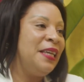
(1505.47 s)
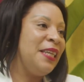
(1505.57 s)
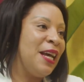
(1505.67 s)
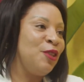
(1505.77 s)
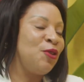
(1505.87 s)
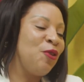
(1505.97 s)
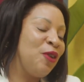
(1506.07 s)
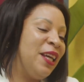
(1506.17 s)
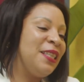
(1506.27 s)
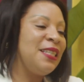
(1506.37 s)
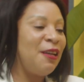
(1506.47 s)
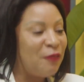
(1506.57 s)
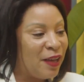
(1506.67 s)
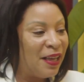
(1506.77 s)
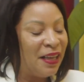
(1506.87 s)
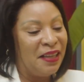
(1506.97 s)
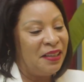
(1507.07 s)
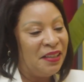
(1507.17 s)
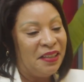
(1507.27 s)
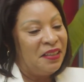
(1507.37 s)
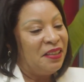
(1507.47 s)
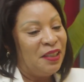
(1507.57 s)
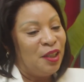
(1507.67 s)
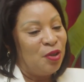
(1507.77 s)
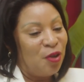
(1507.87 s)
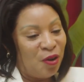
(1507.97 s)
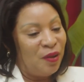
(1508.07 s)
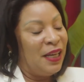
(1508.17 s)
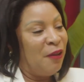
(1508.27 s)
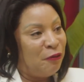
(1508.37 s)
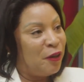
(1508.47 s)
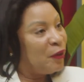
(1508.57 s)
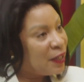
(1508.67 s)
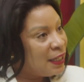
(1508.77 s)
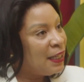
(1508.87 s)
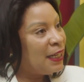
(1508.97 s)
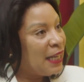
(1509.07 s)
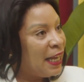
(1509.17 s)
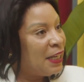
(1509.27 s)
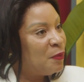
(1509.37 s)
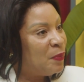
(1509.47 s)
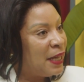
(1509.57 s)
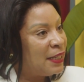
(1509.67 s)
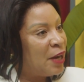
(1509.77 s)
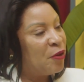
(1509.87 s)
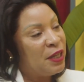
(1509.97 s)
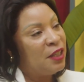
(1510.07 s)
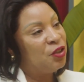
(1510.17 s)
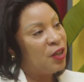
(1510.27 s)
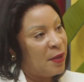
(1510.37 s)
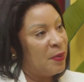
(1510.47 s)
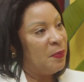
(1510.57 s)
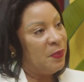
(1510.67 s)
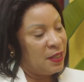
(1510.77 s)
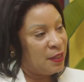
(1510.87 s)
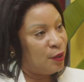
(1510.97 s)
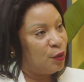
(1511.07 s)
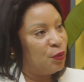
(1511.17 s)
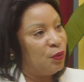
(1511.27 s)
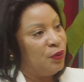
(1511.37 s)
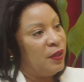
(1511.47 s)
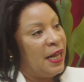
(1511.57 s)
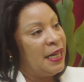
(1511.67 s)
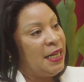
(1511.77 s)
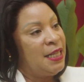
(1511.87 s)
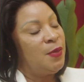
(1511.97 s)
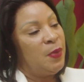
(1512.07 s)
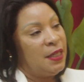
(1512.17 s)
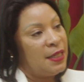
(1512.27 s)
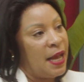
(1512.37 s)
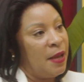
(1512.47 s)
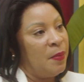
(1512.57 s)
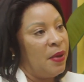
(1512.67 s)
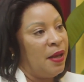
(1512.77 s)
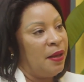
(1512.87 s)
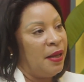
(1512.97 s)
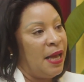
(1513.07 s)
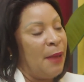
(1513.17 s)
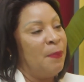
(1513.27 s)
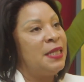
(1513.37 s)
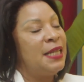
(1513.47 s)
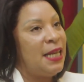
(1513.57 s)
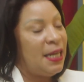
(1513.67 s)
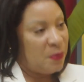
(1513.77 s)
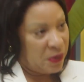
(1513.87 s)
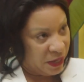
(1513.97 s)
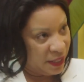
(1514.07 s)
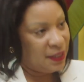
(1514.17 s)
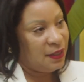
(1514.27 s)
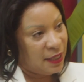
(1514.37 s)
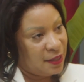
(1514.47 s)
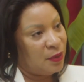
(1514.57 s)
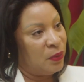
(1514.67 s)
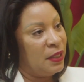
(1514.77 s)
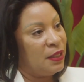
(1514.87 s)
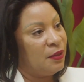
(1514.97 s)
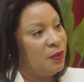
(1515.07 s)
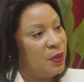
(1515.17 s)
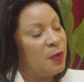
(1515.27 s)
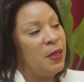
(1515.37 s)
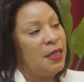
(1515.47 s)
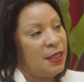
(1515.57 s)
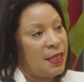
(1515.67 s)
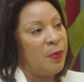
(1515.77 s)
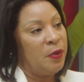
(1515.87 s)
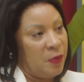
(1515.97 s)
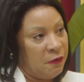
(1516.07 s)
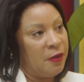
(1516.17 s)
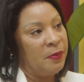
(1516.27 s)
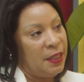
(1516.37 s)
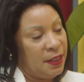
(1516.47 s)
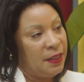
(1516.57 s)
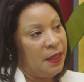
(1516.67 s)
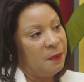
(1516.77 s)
Yeah. So it's never, a very clear line, but I really try my best to at least spend time. I'm deliberate, that's the word, with spending time with my family. Yeah.